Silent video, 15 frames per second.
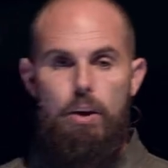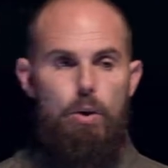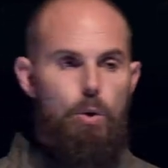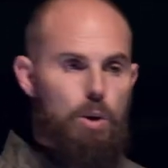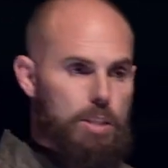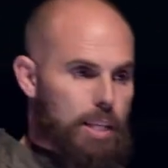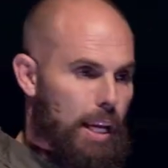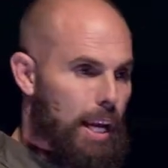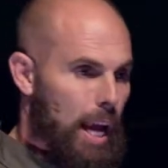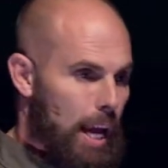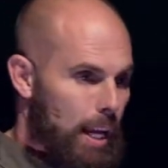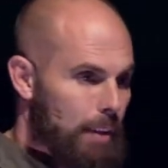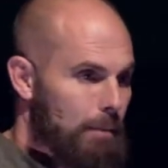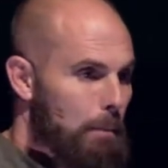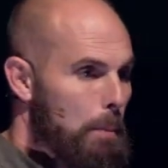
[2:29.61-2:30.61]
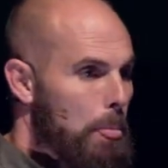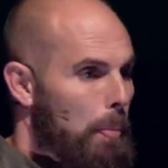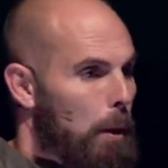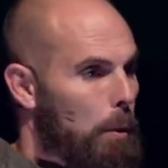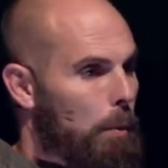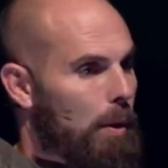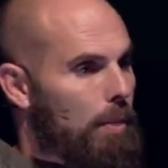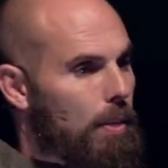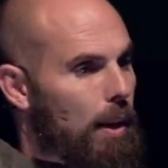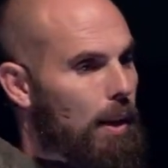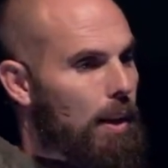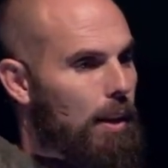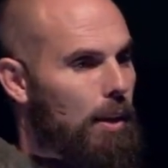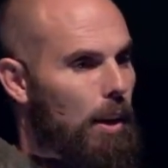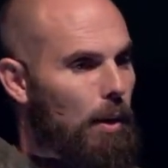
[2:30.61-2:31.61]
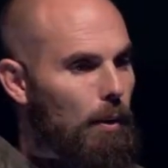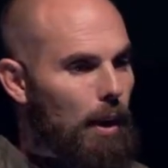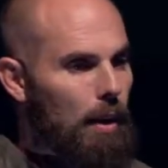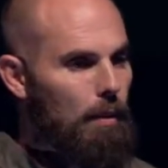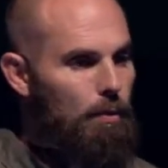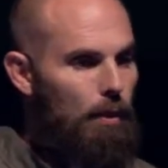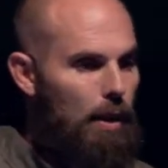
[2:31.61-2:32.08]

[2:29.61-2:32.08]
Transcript: or to gain, or we think, you know, if,